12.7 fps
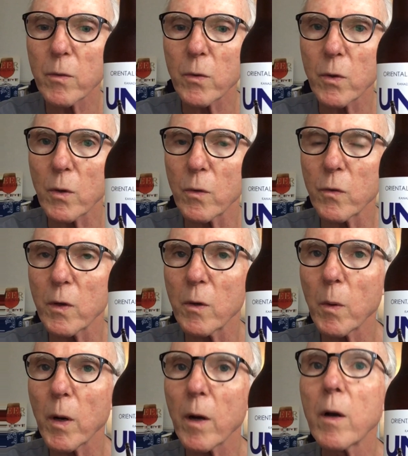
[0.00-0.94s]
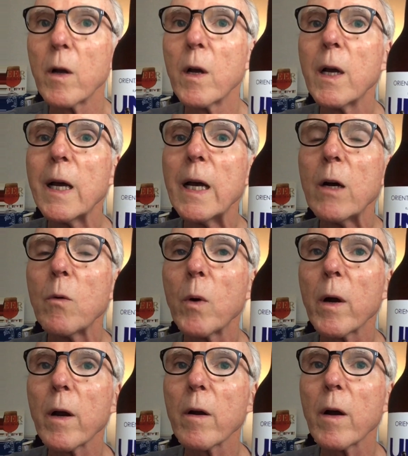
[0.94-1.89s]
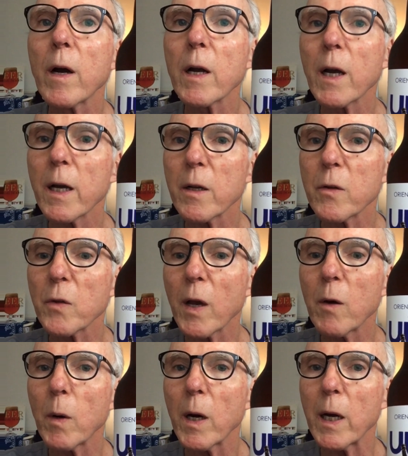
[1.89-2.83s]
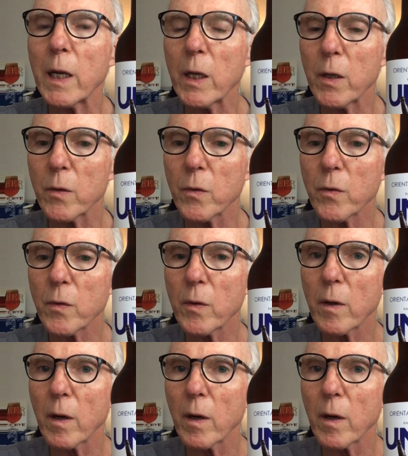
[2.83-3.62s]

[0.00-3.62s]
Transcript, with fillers: so you can see where where uh, Kanazawa is.